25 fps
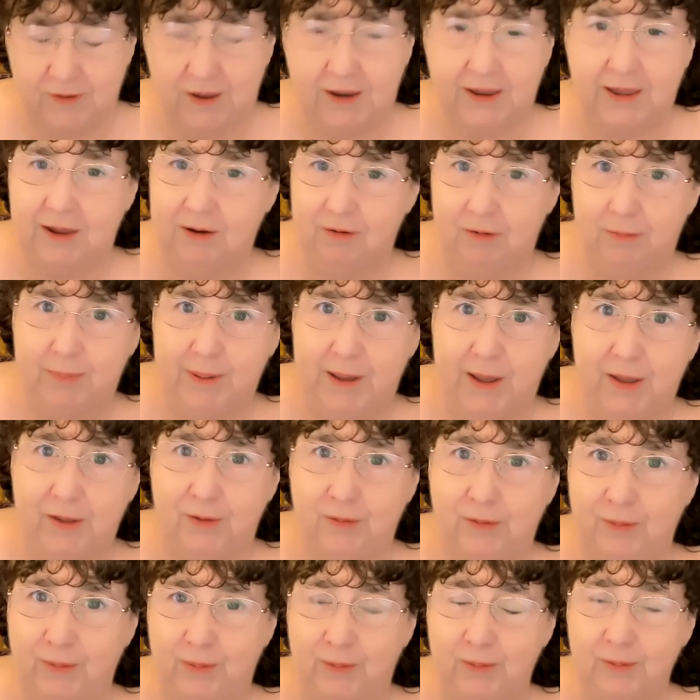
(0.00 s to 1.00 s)
I care about
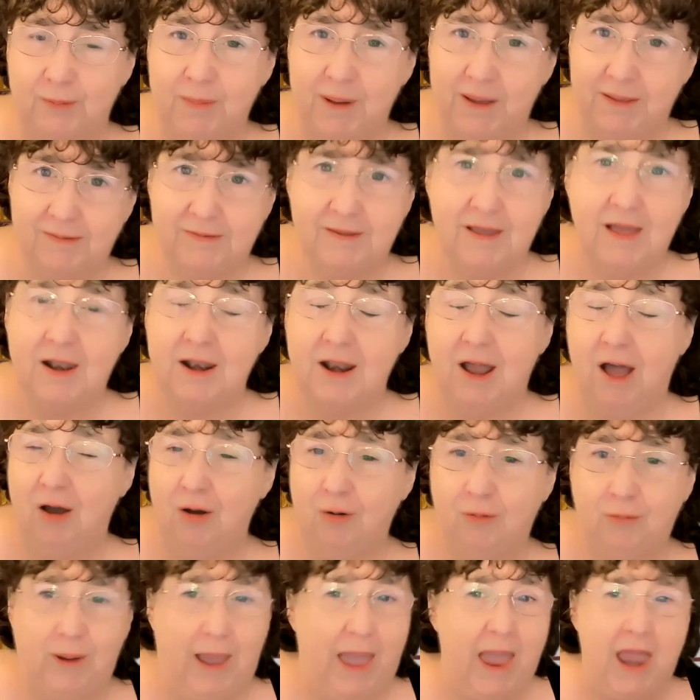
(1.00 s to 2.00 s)
you. You're my son.
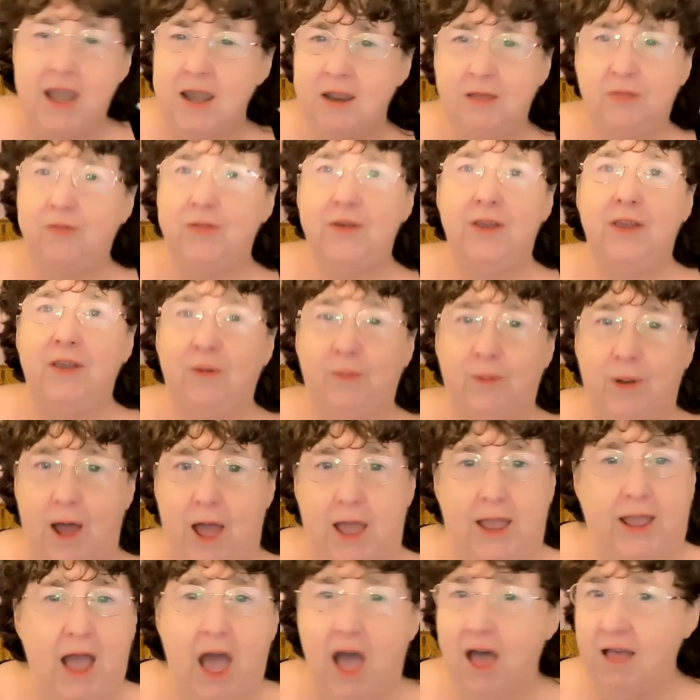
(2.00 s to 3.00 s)
Oh, anything you
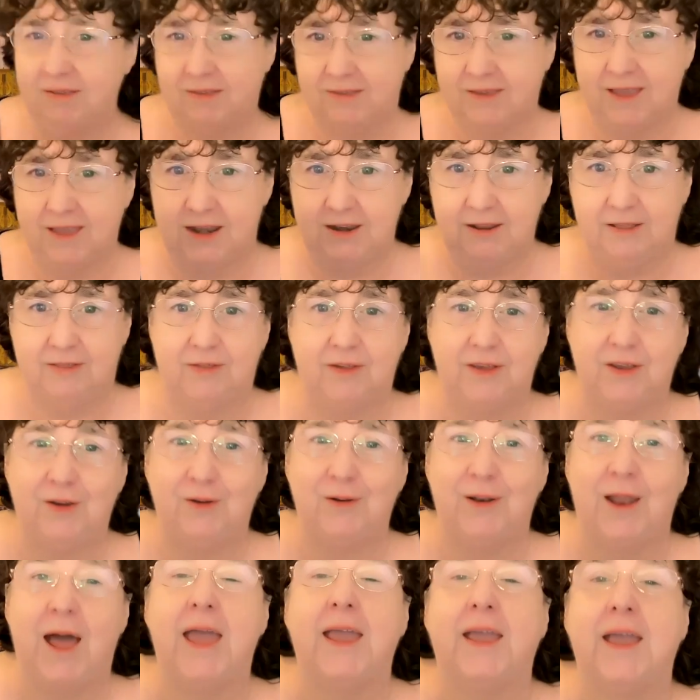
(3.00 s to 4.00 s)
like. Ask anything
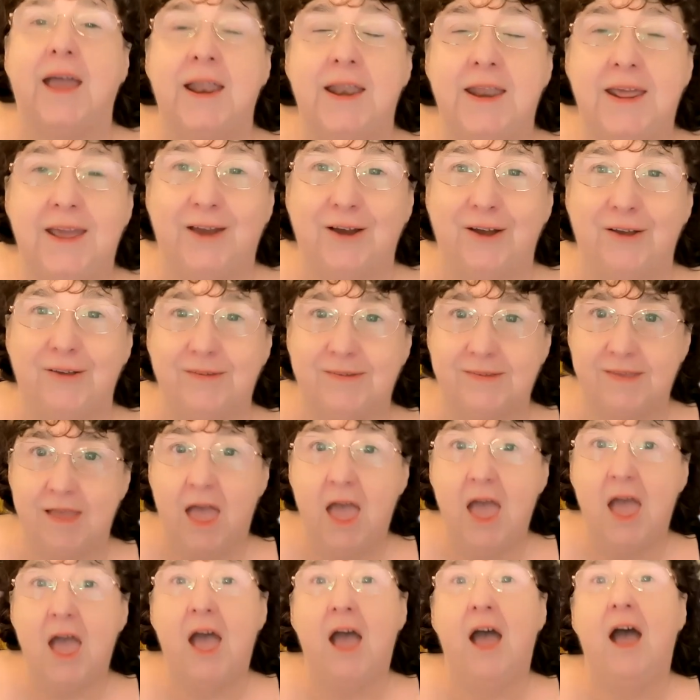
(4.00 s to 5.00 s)
you like." And he goes,
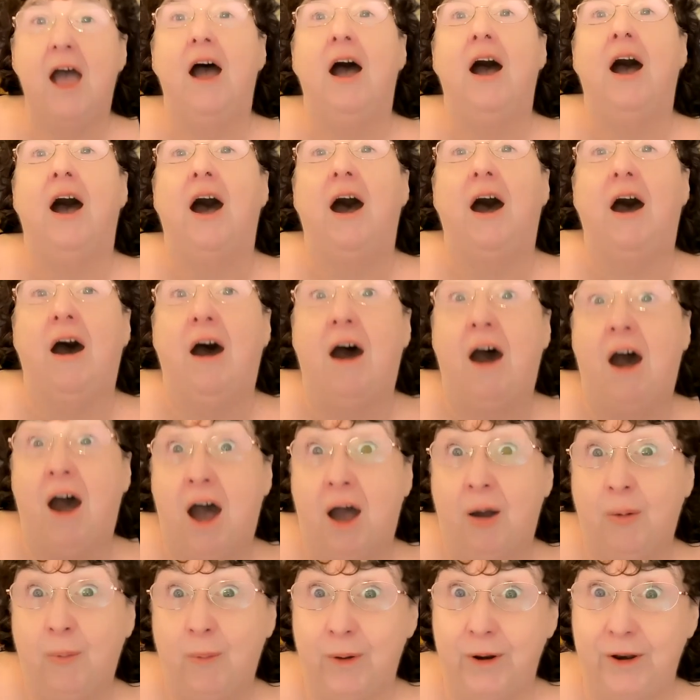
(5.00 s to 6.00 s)

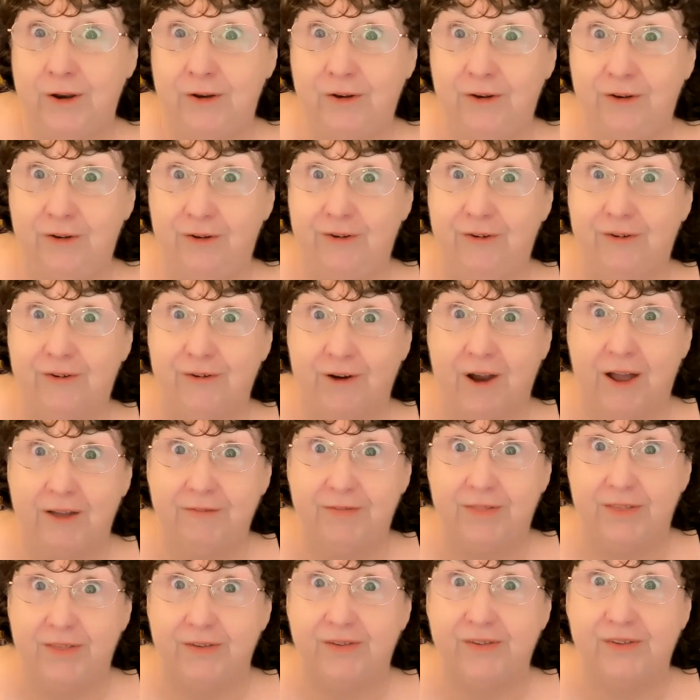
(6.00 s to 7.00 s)
"I want to
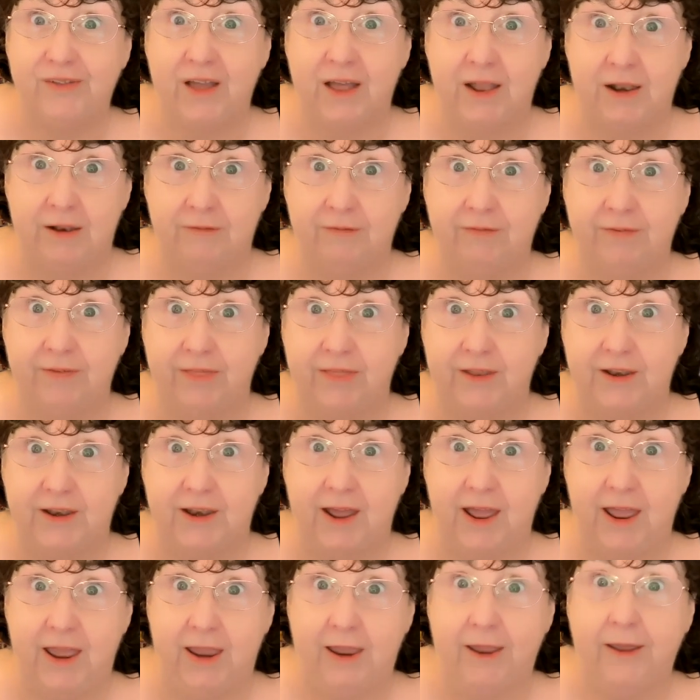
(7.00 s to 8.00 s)
drive the sun for the
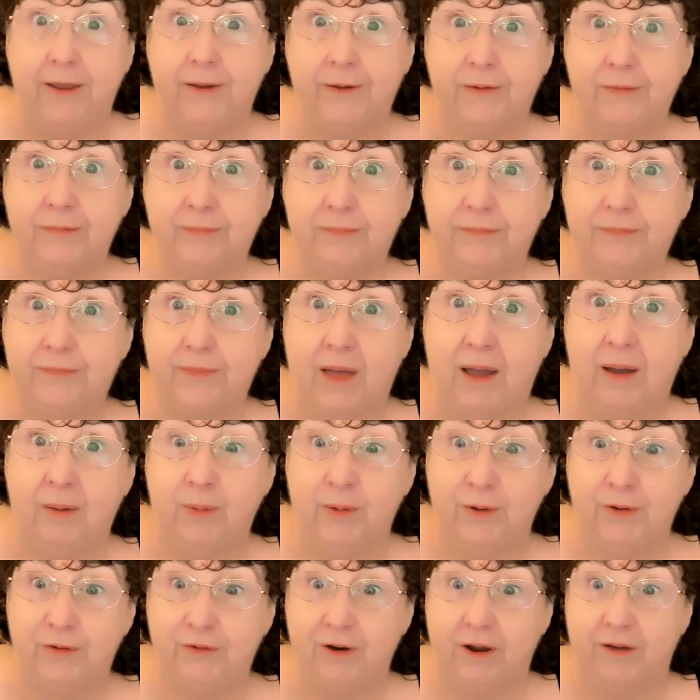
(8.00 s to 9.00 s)
day. I
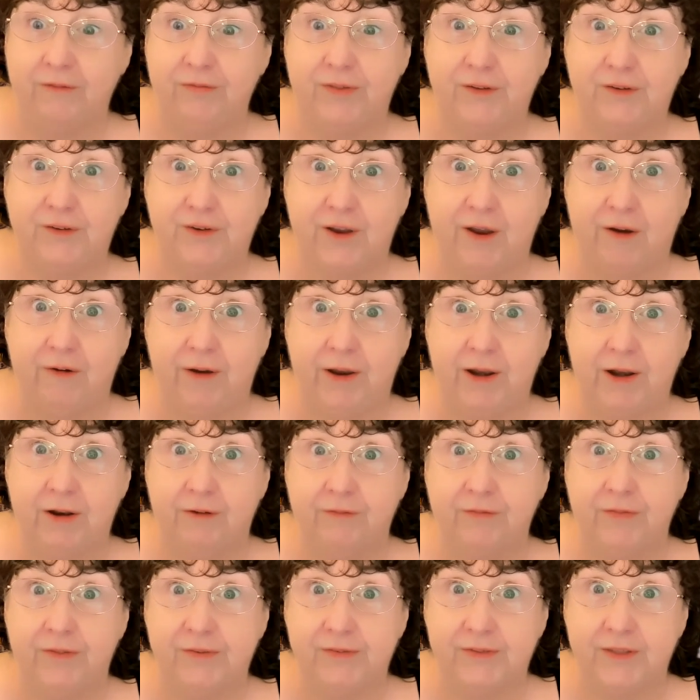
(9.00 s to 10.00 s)
want to drive the chariot
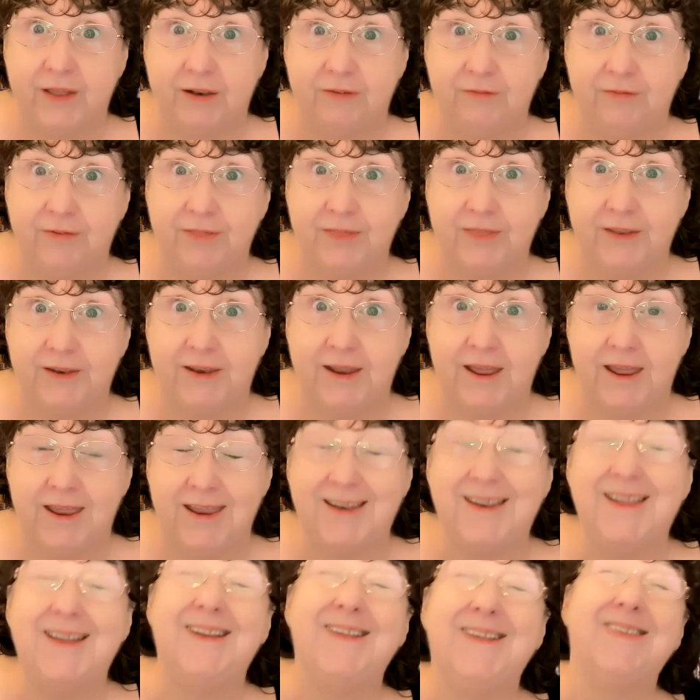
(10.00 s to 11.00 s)
of the sun for the day."
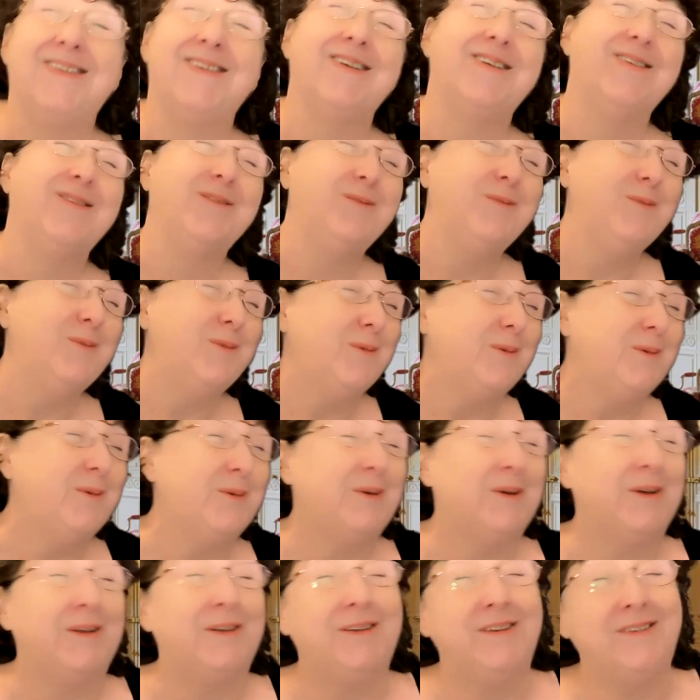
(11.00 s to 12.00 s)
And Helios goes,
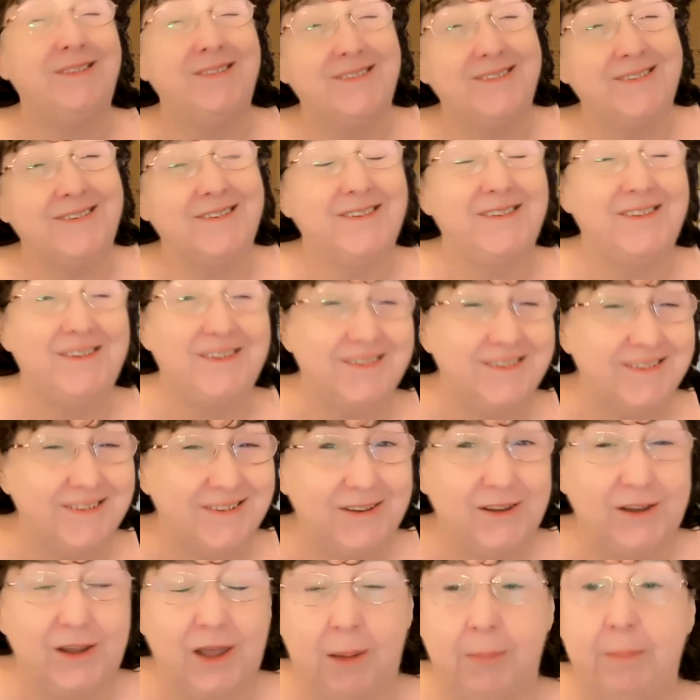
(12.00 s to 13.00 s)
"Oh, yeah,
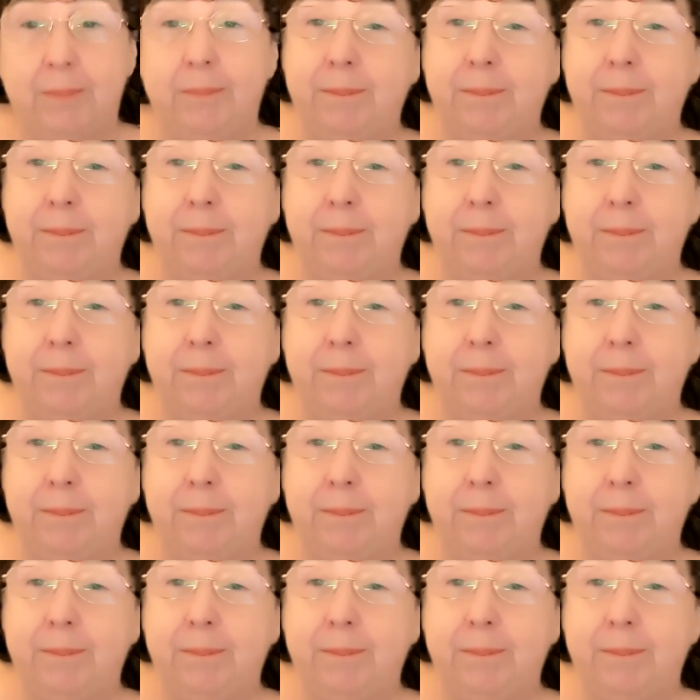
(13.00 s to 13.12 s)
yeah, yeah."